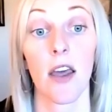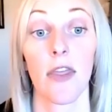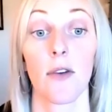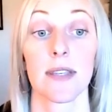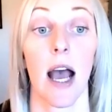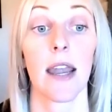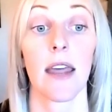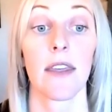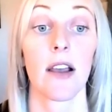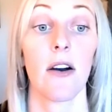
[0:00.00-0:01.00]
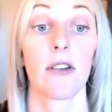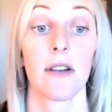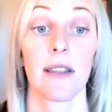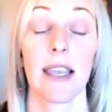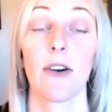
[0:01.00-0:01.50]
those unethical or
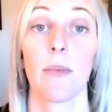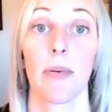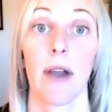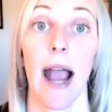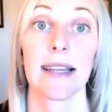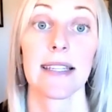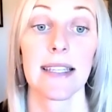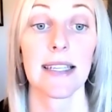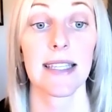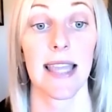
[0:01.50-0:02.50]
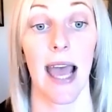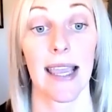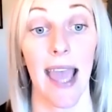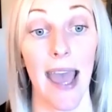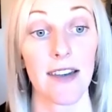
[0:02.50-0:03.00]
illegal practices that
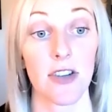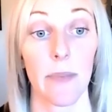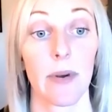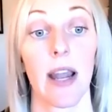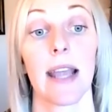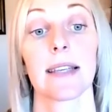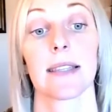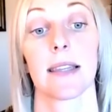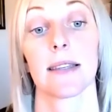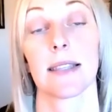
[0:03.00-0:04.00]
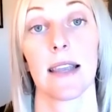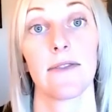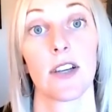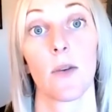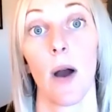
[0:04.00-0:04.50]
can jeopardize the
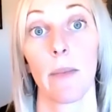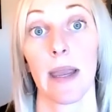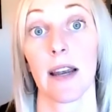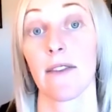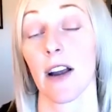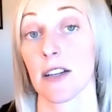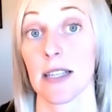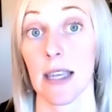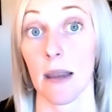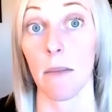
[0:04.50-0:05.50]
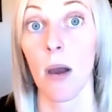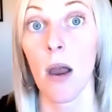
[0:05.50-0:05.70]
safety or well-being of our team.